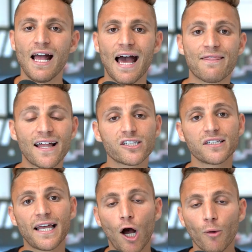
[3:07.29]
And that's going
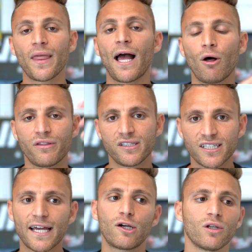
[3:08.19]
to help the healthy
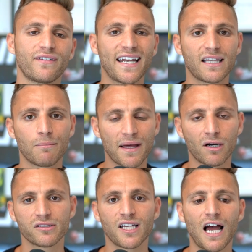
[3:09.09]
cycle of getting to bed
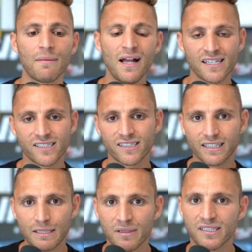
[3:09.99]
on time,
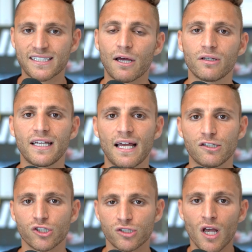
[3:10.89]
sleeping soundly, and
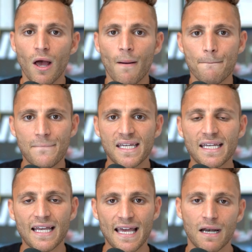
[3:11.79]
just
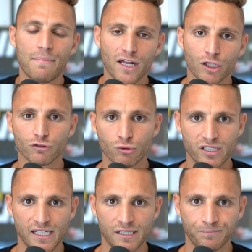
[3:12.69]
being in a better
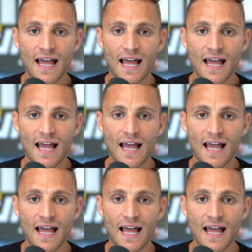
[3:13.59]
routine.